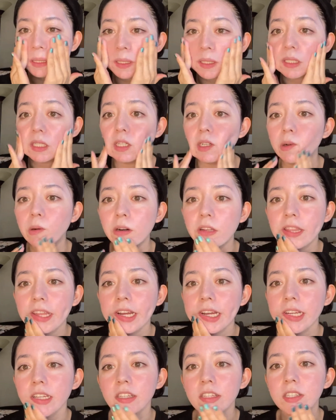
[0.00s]
deal with
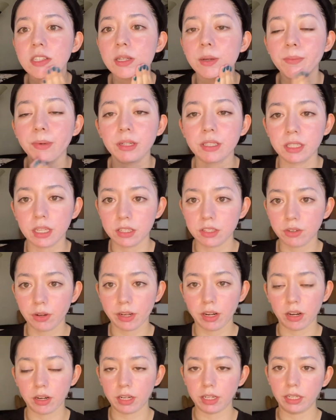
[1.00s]
that is to put sunscreen
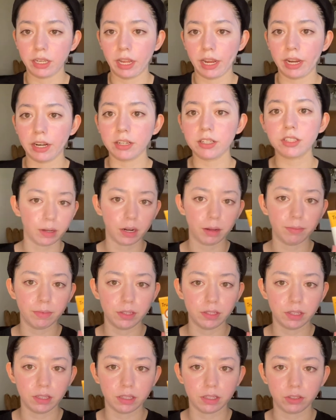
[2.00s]
on in layers. So I'm
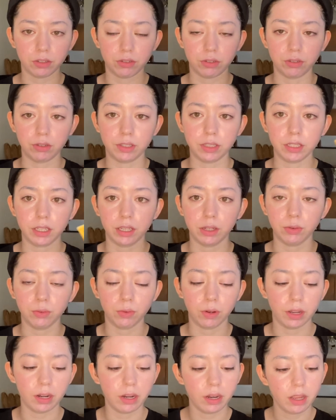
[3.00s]
using this True Skin
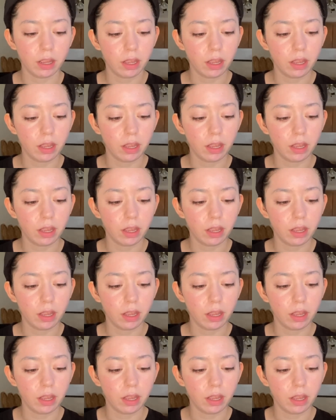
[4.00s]
one.